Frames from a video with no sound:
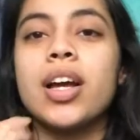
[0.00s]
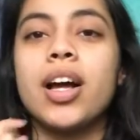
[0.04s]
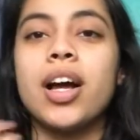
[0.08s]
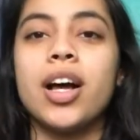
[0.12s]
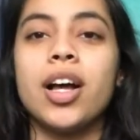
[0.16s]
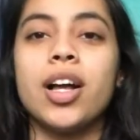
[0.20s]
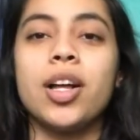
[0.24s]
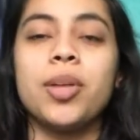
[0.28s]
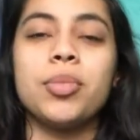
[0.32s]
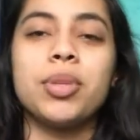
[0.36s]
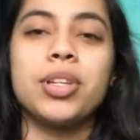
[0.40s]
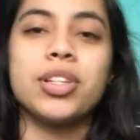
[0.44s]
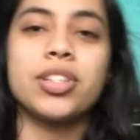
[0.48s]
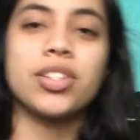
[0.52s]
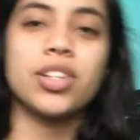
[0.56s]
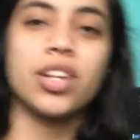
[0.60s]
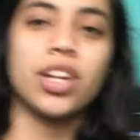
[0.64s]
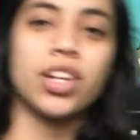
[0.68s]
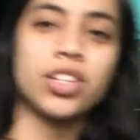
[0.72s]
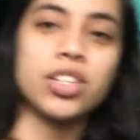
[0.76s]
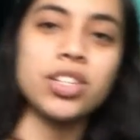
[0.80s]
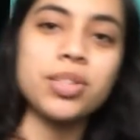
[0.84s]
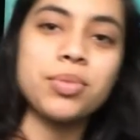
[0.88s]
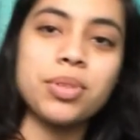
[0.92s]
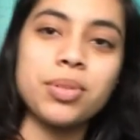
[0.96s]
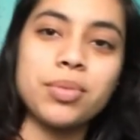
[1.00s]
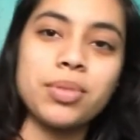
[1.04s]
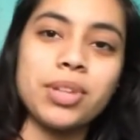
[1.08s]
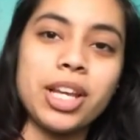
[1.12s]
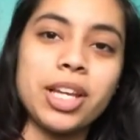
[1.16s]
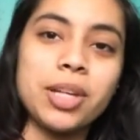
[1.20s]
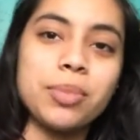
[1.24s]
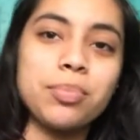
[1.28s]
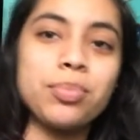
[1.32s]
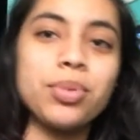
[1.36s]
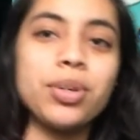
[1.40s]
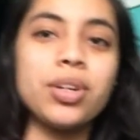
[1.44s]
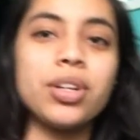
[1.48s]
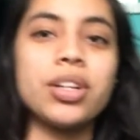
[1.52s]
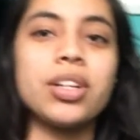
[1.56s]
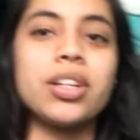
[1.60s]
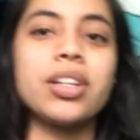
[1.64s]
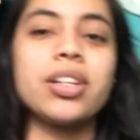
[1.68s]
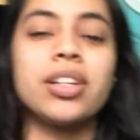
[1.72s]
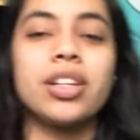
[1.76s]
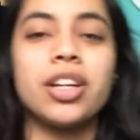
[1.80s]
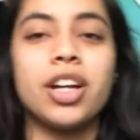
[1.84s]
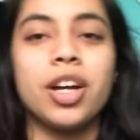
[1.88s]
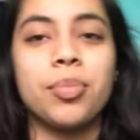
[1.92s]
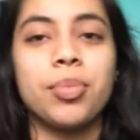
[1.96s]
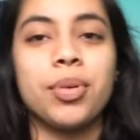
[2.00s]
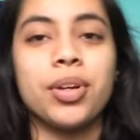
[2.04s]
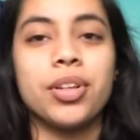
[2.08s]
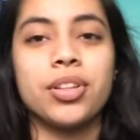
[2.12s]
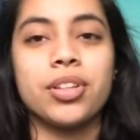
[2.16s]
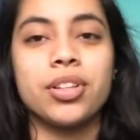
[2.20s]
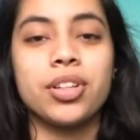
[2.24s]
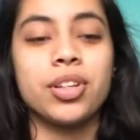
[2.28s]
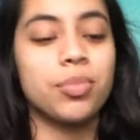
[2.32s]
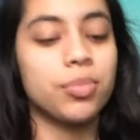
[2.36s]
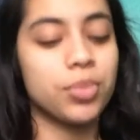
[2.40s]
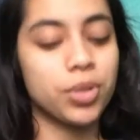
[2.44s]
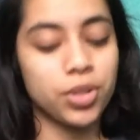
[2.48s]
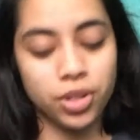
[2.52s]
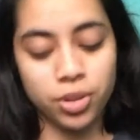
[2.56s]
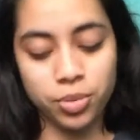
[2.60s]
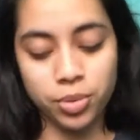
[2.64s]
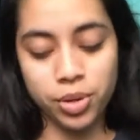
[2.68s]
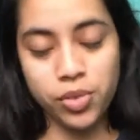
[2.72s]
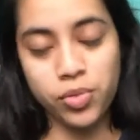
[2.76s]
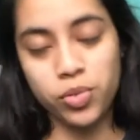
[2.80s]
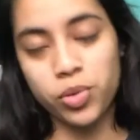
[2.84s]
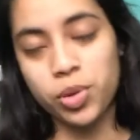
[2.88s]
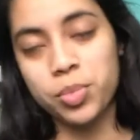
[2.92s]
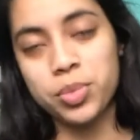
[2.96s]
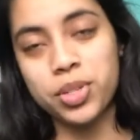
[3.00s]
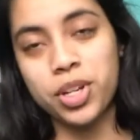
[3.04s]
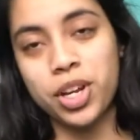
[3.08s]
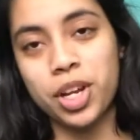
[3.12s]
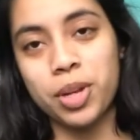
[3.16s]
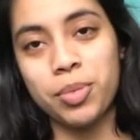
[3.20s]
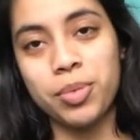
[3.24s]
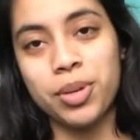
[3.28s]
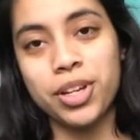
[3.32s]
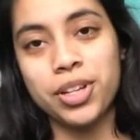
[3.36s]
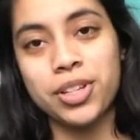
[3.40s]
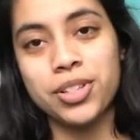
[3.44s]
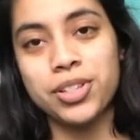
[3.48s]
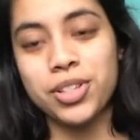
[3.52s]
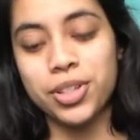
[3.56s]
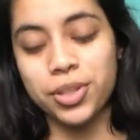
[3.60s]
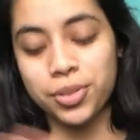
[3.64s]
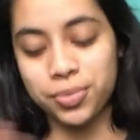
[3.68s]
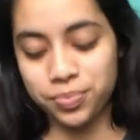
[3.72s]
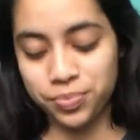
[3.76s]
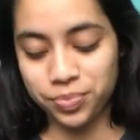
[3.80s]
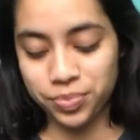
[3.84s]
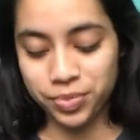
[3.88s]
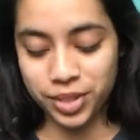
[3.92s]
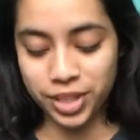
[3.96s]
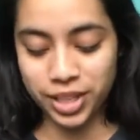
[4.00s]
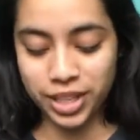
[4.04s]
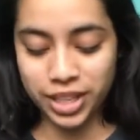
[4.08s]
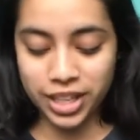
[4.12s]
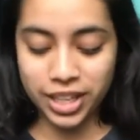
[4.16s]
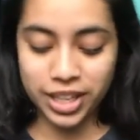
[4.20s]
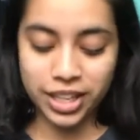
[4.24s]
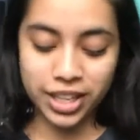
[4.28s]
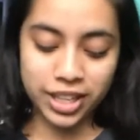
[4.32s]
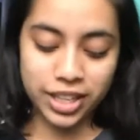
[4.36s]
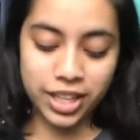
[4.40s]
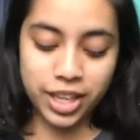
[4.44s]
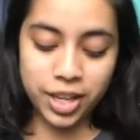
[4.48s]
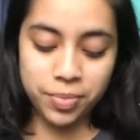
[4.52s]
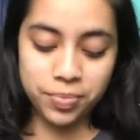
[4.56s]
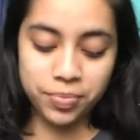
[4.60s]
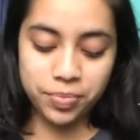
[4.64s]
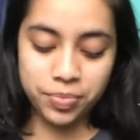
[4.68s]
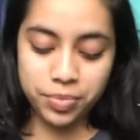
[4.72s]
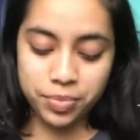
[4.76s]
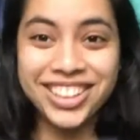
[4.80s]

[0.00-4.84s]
And so I'll just like put it up on the computer whenever I'm talking about it, so yeah.